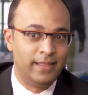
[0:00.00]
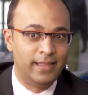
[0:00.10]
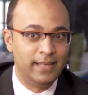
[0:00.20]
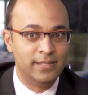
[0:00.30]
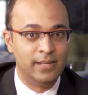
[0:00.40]

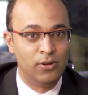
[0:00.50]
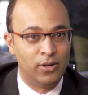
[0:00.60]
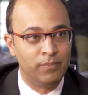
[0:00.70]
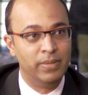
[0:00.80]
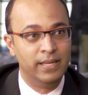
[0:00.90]
things a
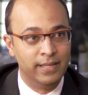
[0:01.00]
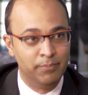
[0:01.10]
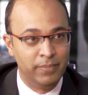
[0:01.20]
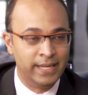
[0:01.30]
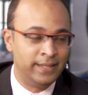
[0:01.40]
lot bigger
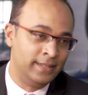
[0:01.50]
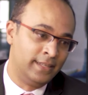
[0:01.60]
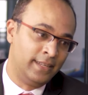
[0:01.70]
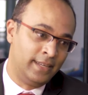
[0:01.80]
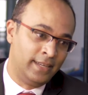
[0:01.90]
and better.
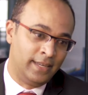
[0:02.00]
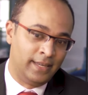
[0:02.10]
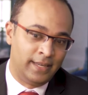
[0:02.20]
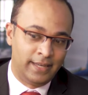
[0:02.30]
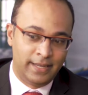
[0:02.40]

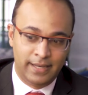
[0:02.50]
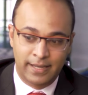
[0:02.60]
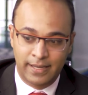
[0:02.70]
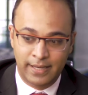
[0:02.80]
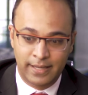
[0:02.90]

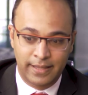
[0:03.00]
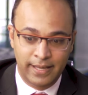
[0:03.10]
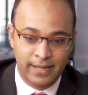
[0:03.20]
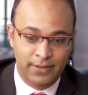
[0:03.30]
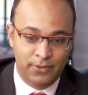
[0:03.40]

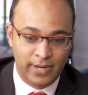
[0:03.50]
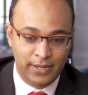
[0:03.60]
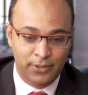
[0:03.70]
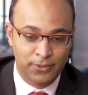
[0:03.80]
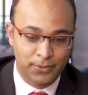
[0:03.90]
They
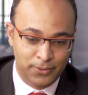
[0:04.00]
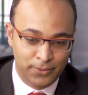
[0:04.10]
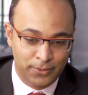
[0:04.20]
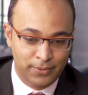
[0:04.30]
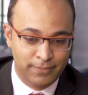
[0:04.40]
tried to